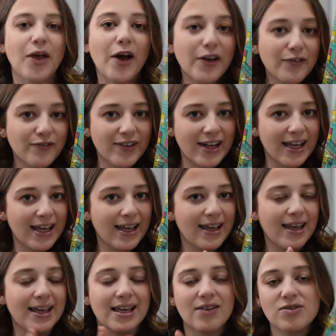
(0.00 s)
hopefully
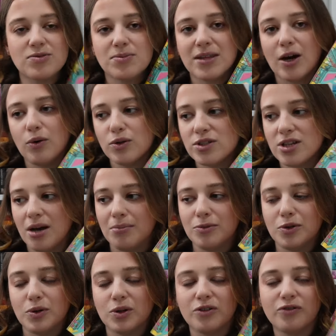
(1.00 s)
it gives me that
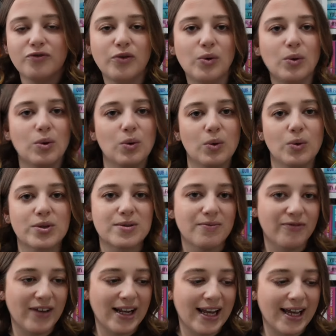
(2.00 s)
autumnal, fall, autumn
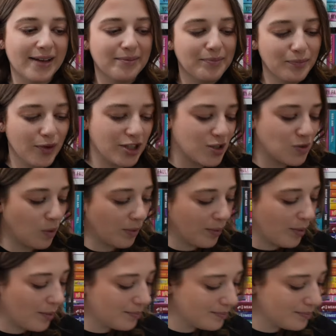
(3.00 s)
feeling, which is what we want.